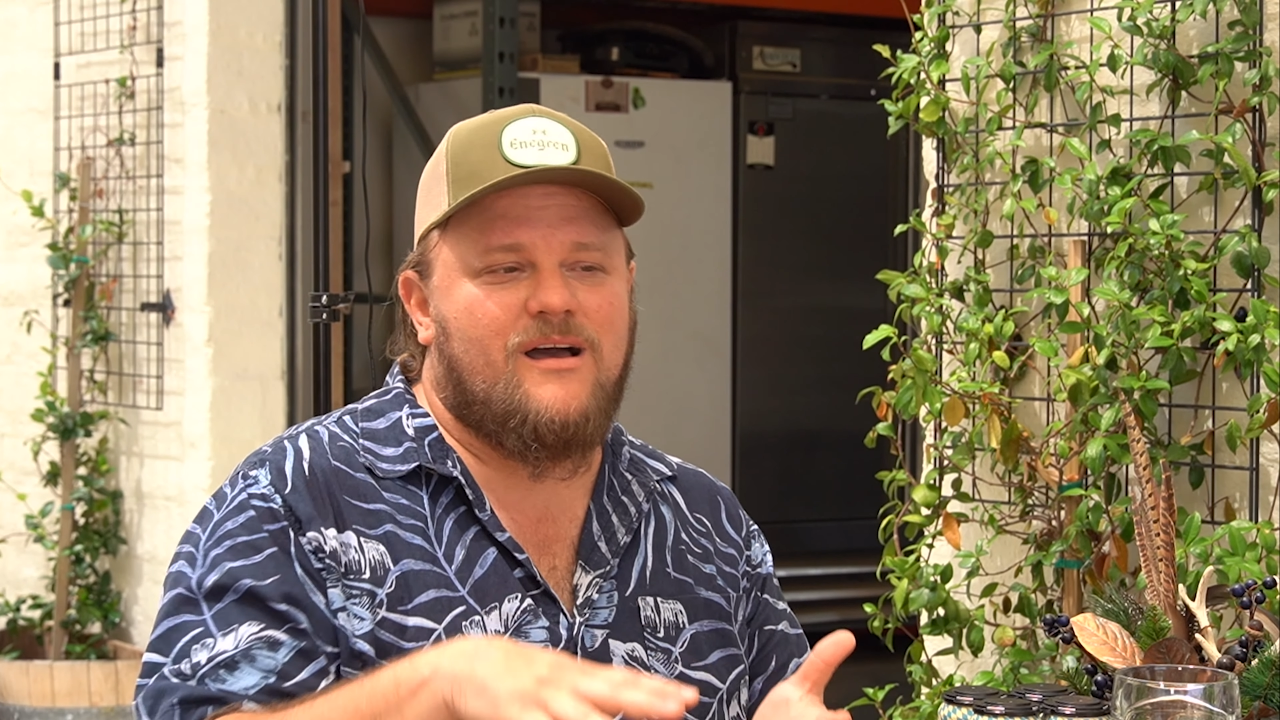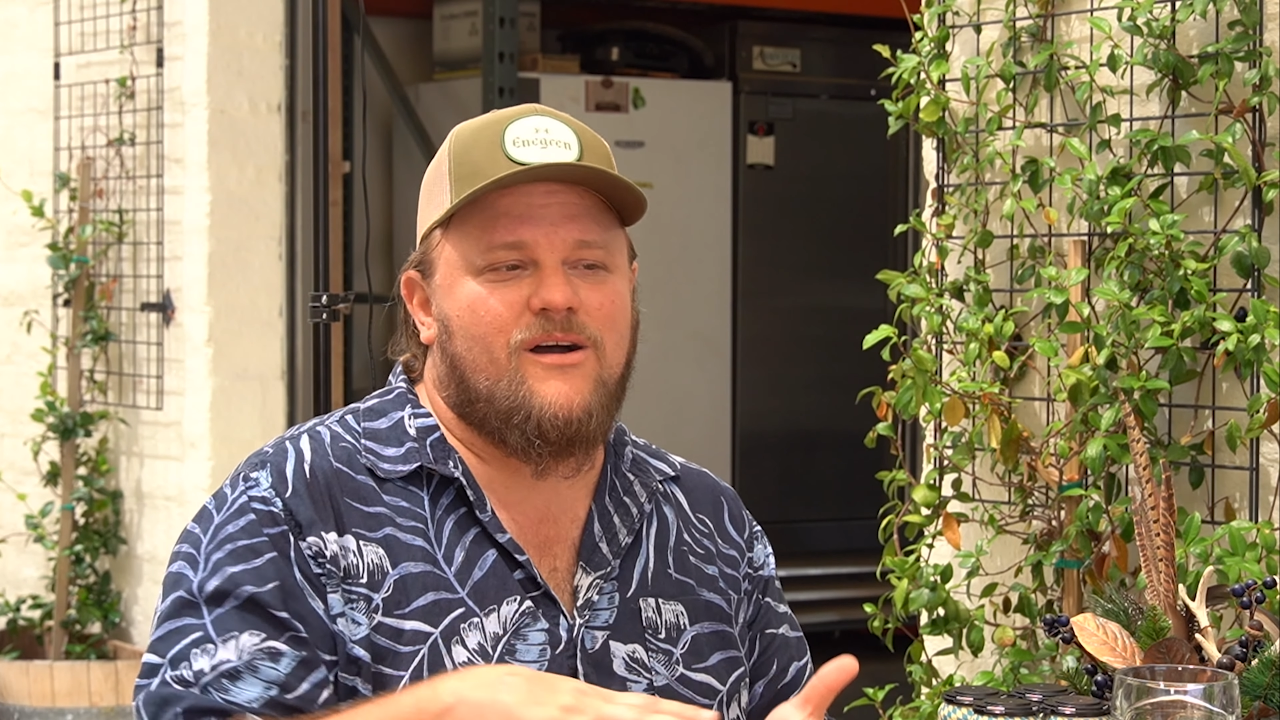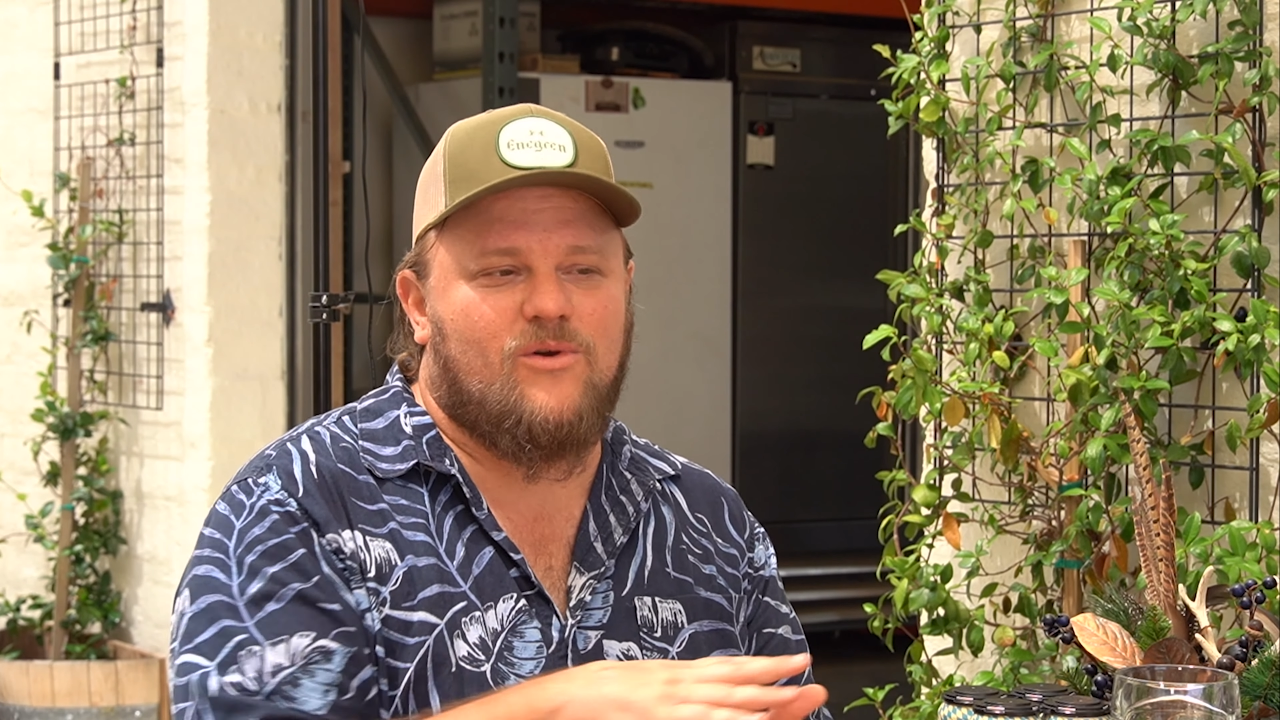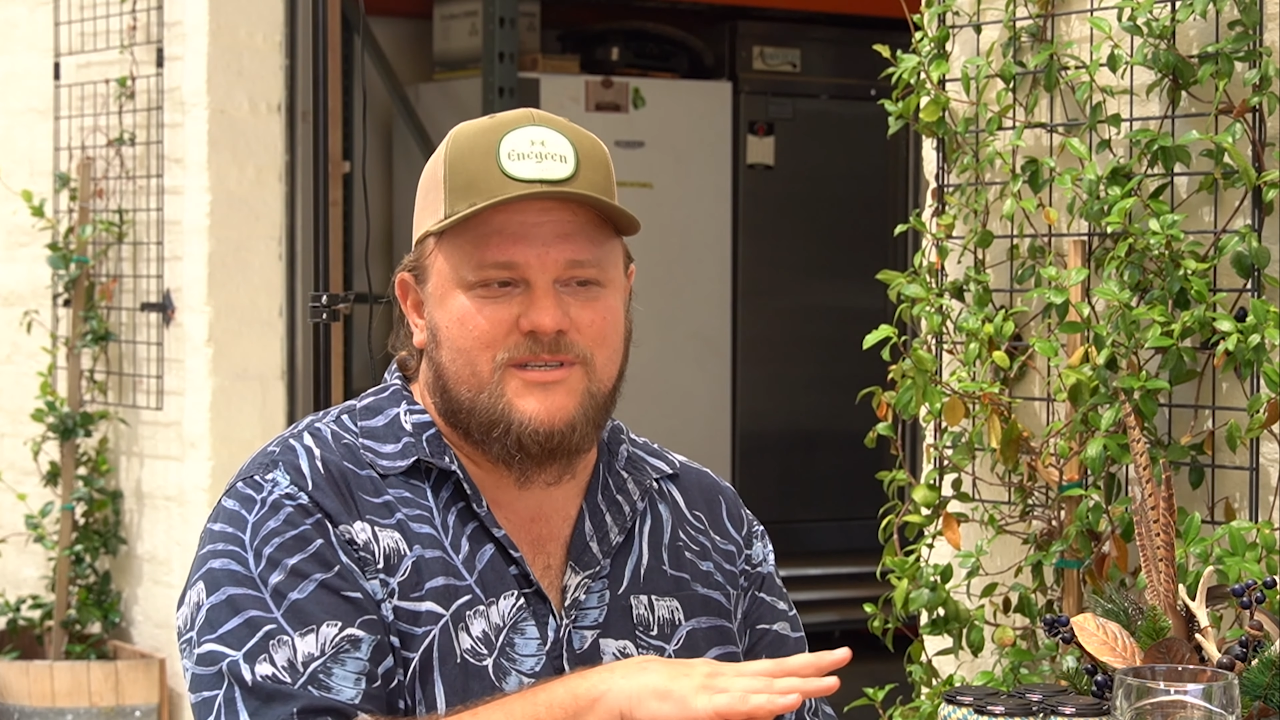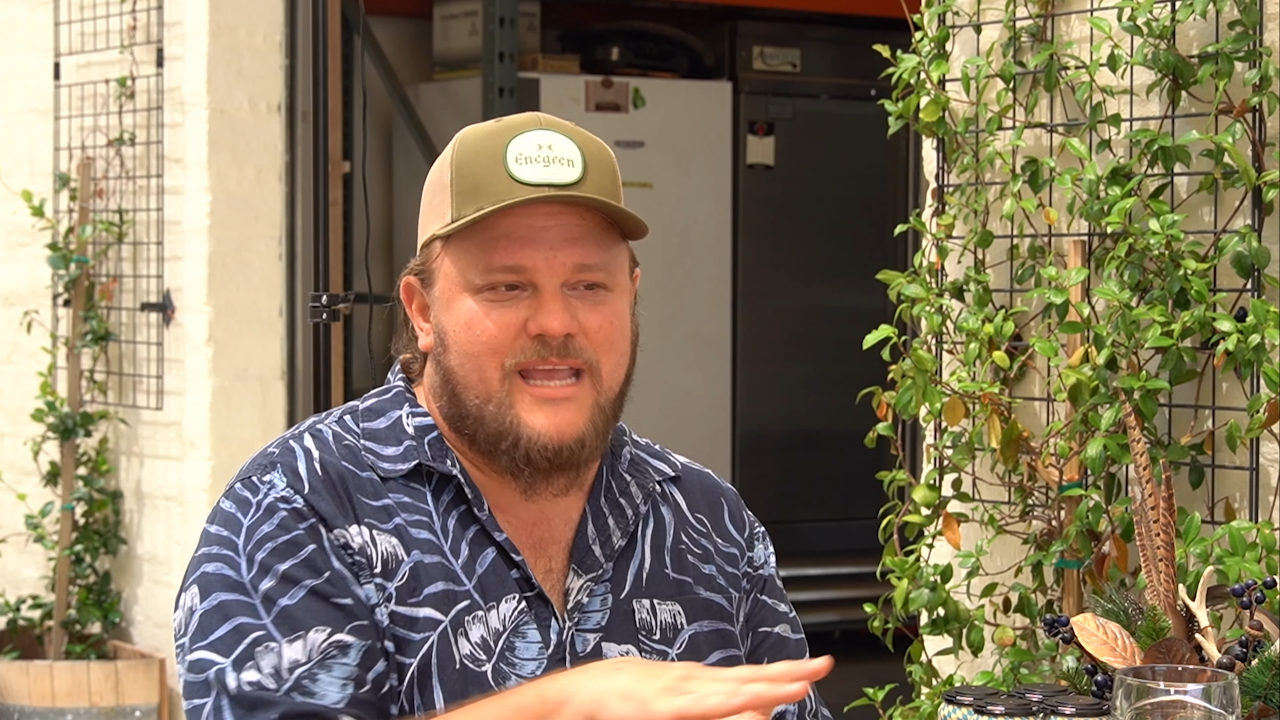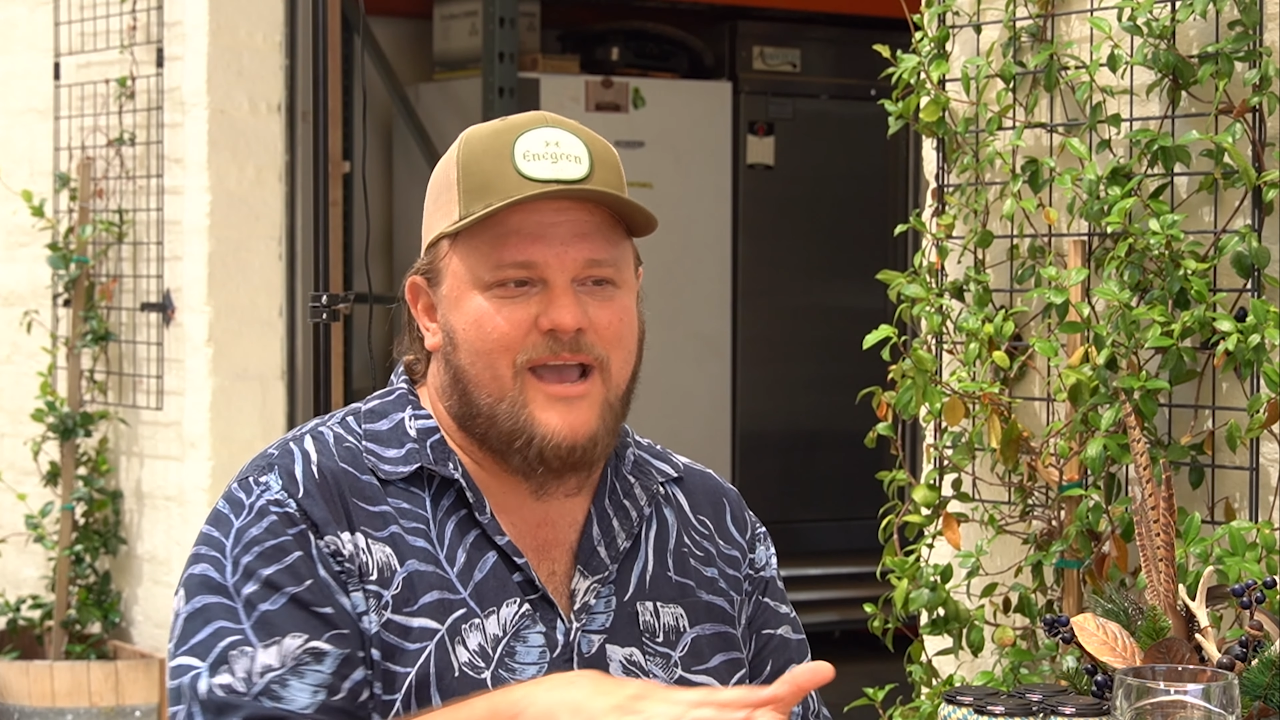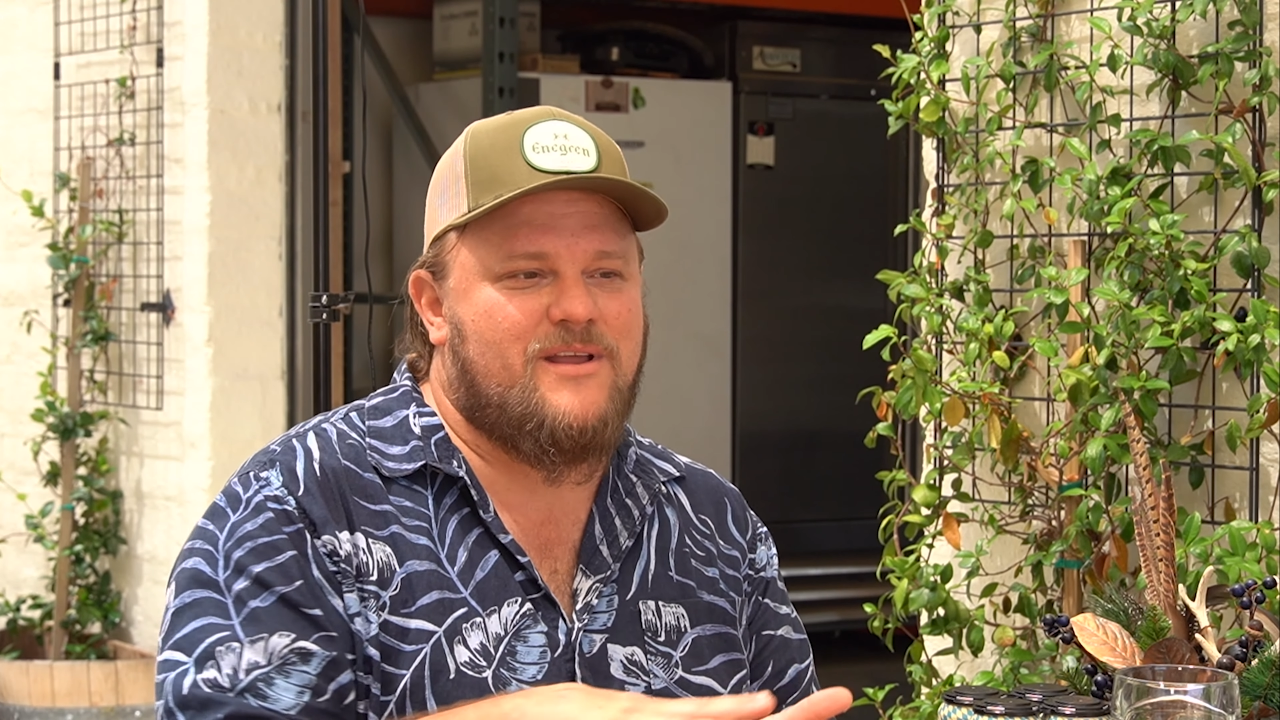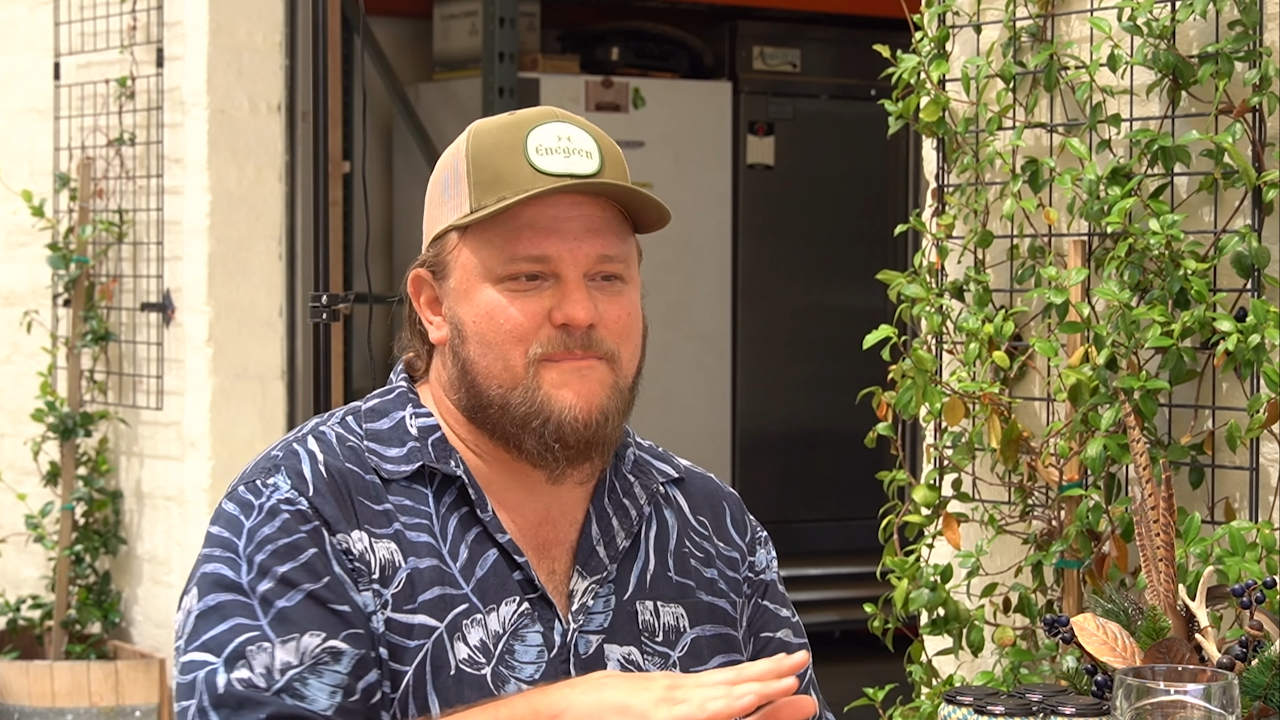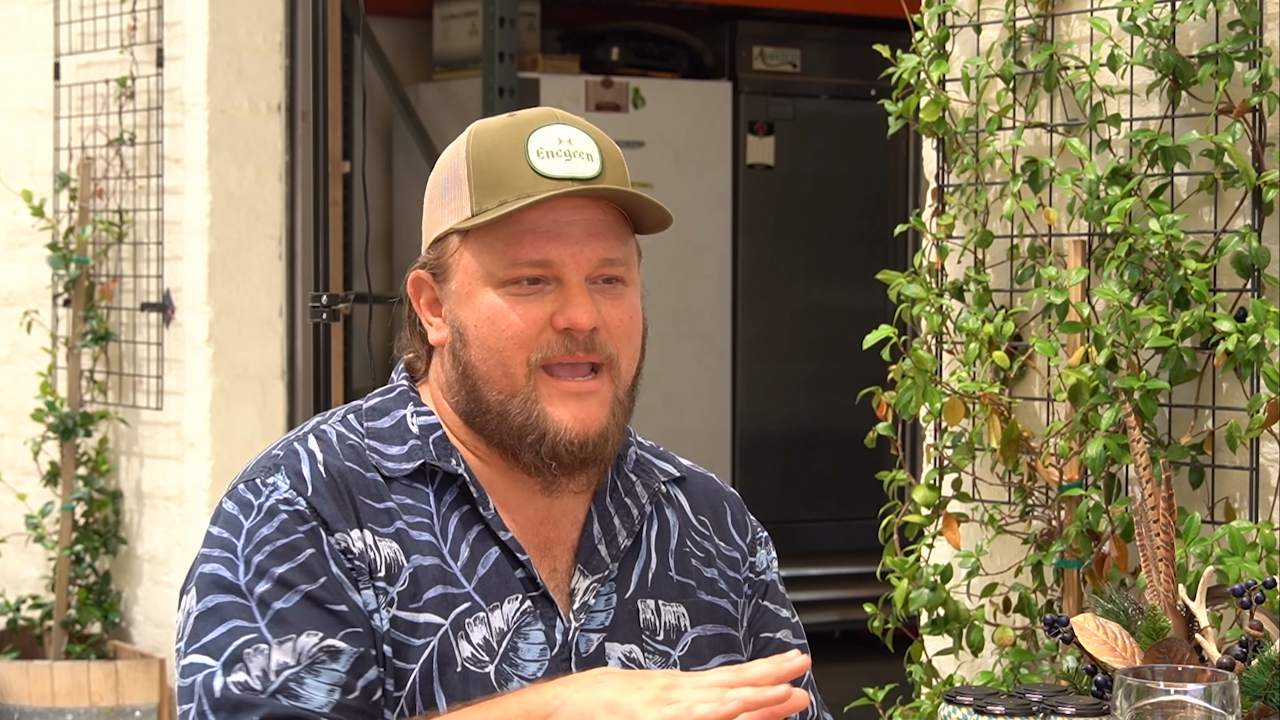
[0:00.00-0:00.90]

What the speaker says: Orange County